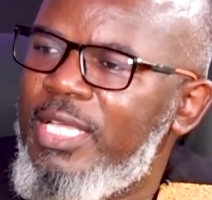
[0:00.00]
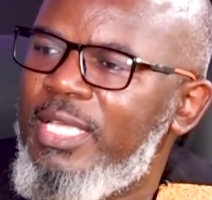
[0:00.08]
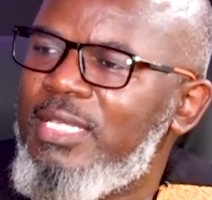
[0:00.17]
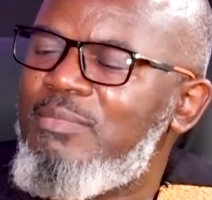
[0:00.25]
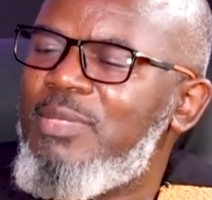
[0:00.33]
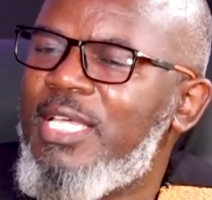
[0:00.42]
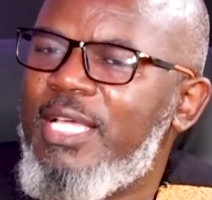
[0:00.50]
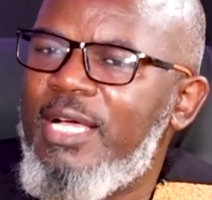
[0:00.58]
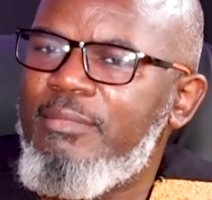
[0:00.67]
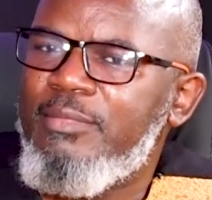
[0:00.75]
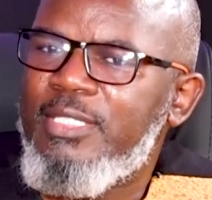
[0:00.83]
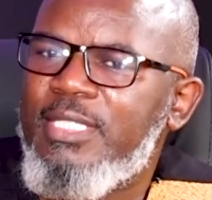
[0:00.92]
it
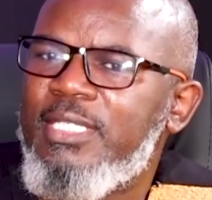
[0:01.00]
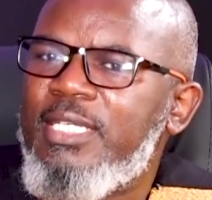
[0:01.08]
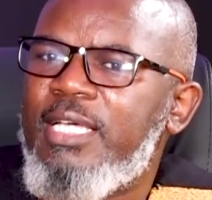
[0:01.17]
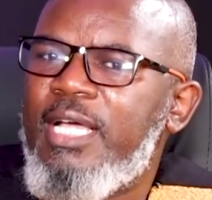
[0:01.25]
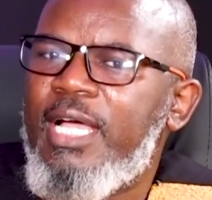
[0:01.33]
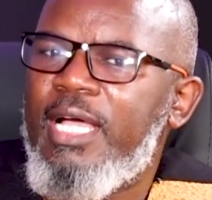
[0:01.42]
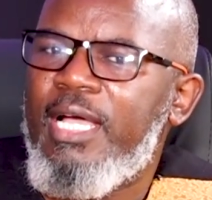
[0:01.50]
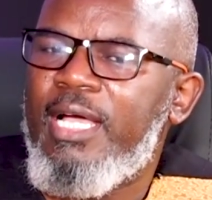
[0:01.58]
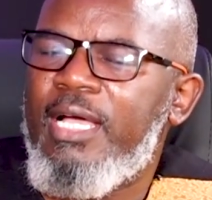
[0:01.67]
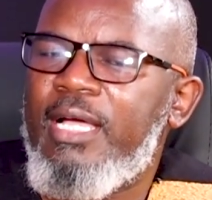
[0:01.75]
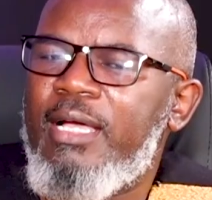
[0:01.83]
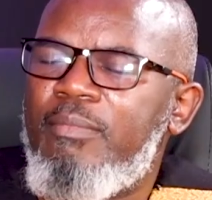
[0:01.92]
becomes
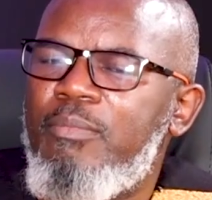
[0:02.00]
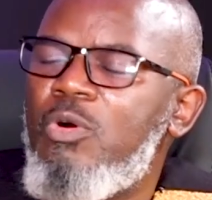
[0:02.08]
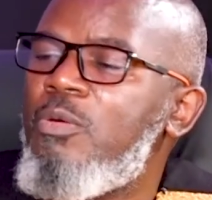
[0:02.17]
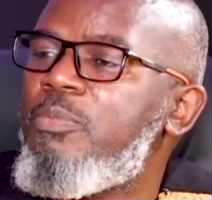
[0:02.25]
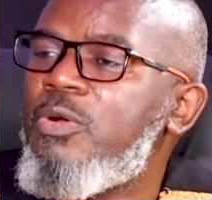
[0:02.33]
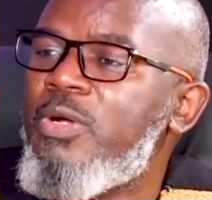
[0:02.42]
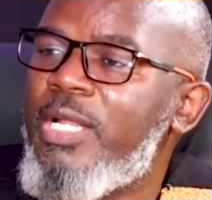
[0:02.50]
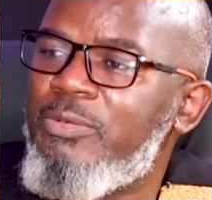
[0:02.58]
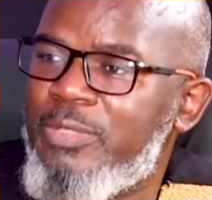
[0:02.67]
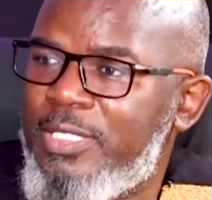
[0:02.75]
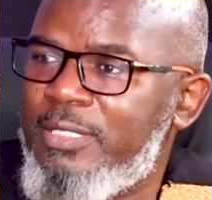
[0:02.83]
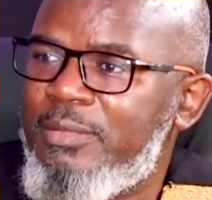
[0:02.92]
more pronounced.